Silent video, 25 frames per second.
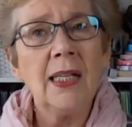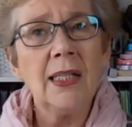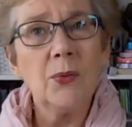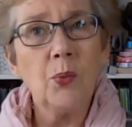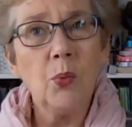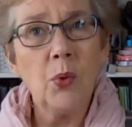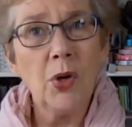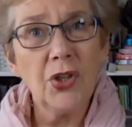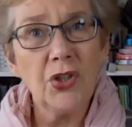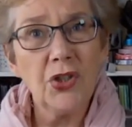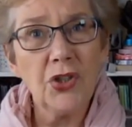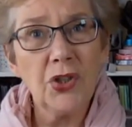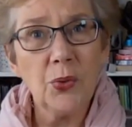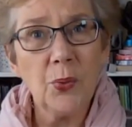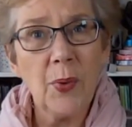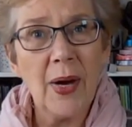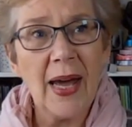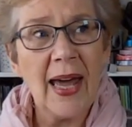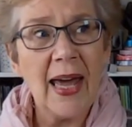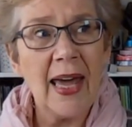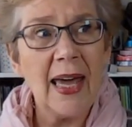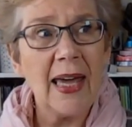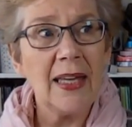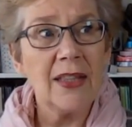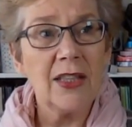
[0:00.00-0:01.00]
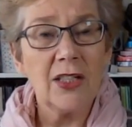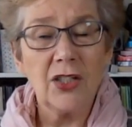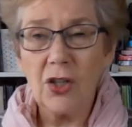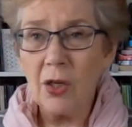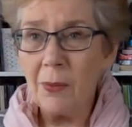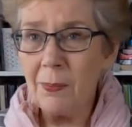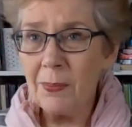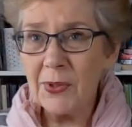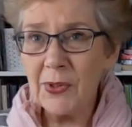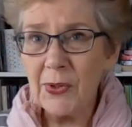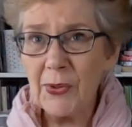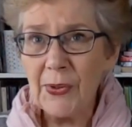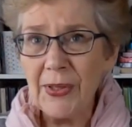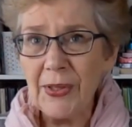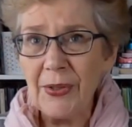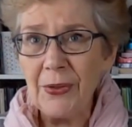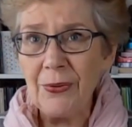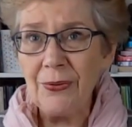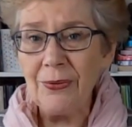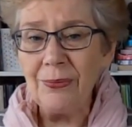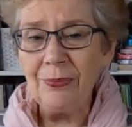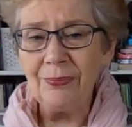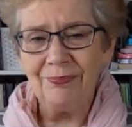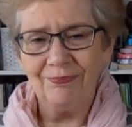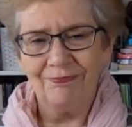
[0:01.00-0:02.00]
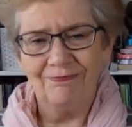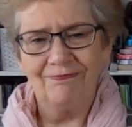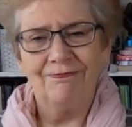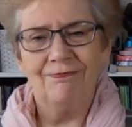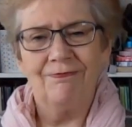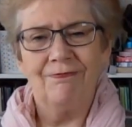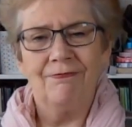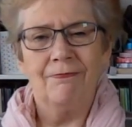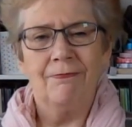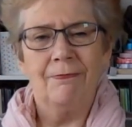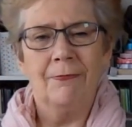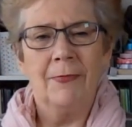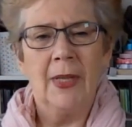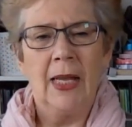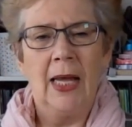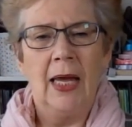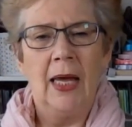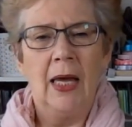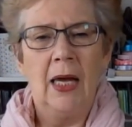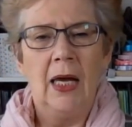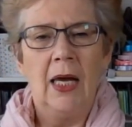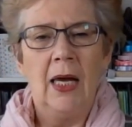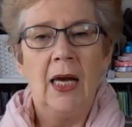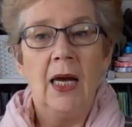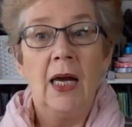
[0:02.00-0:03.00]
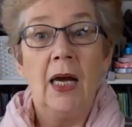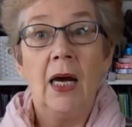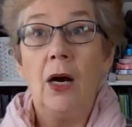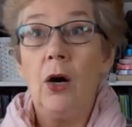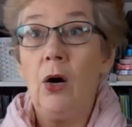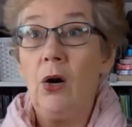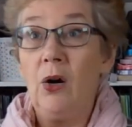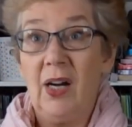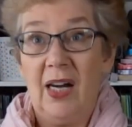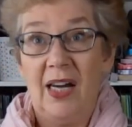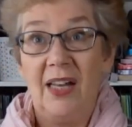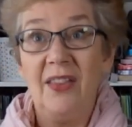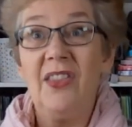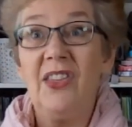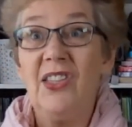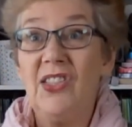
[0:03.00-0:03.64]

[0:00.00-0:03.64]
Washed away the topsoil and the